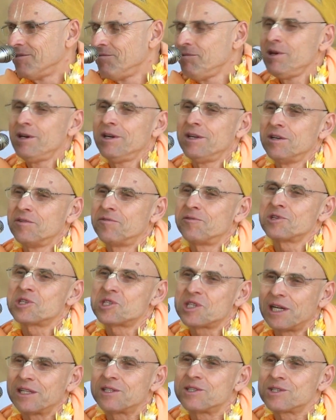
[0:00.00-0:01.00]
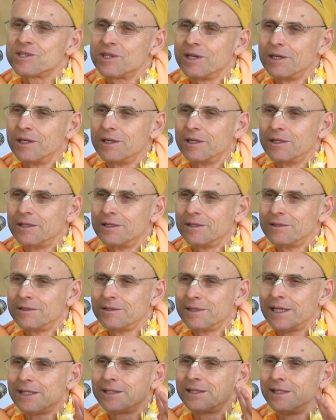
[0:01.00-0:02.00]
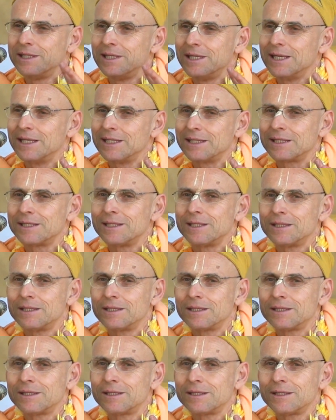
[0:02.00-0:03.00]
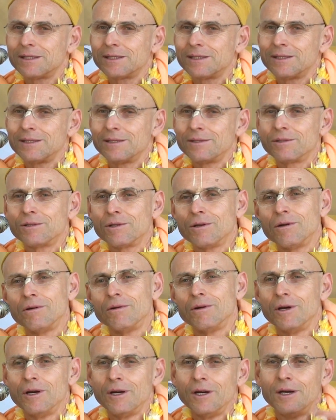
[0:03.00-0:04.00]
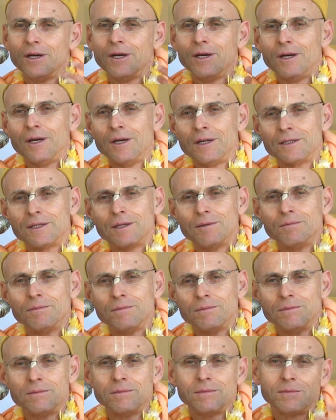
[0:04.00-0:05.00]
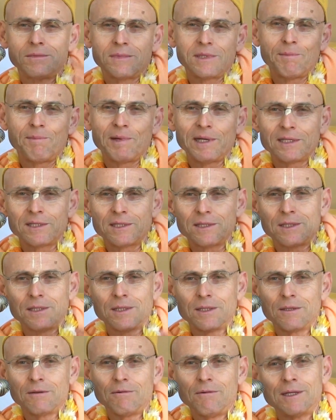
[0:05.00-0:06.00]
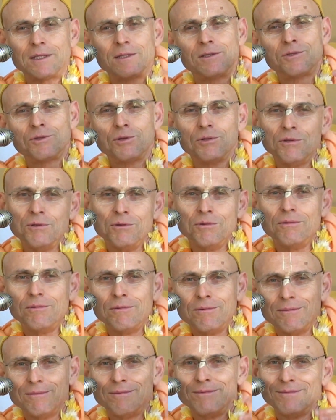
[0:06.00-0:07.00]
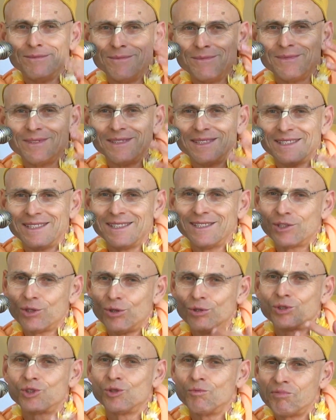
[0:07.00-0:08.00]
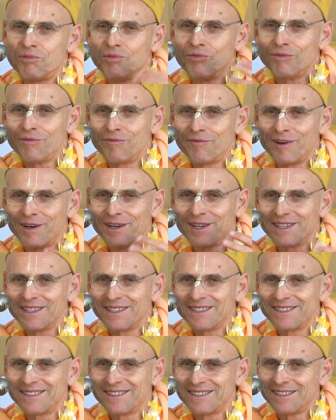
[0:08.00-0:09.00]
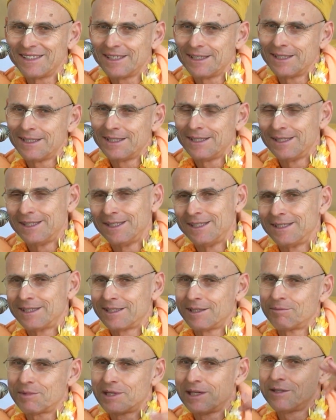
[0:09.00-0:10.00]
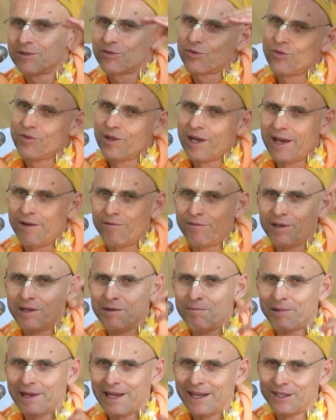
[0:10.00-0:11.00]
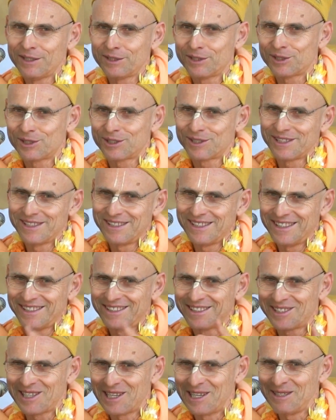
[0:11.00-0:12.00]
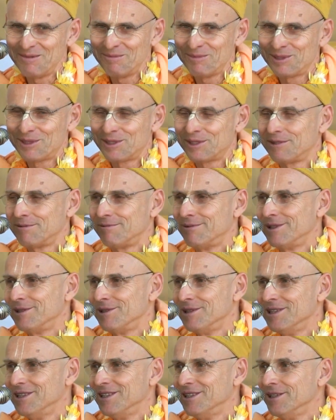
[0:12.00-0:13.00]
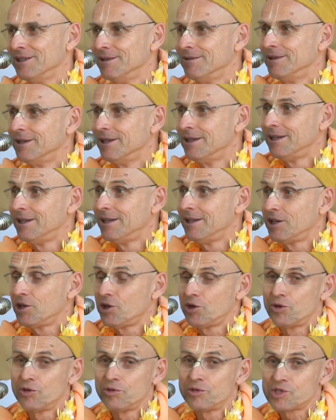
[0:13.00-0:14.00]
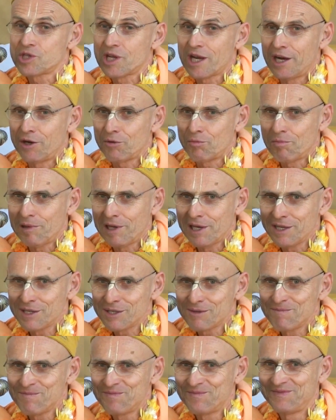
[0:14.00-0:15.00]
We are here for satsang. That's the essence. So, tapasya, what to do. It's also purifying. Sometimes we're on the heavenly planets, and other times we're in the Girl Scout place.